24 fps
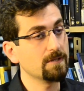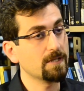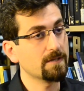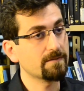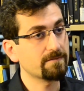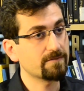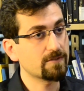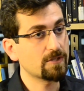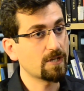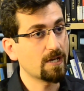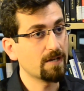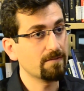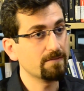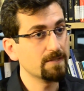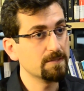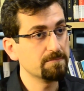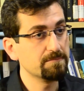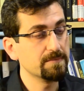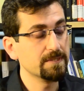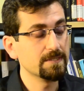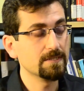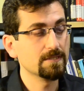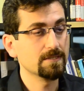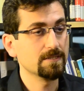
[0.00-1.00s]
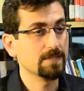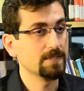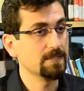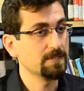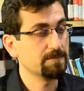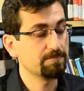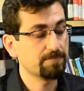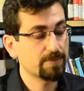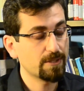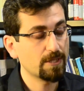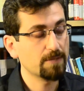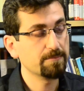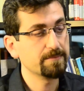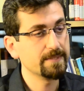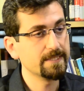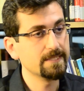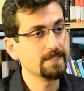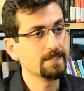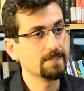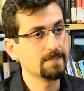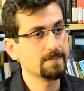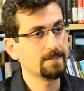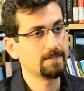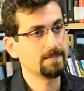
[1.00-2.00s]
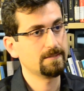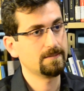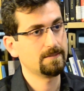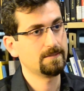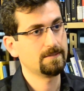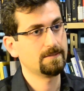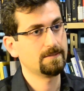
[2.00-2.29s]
the role of government is prominent.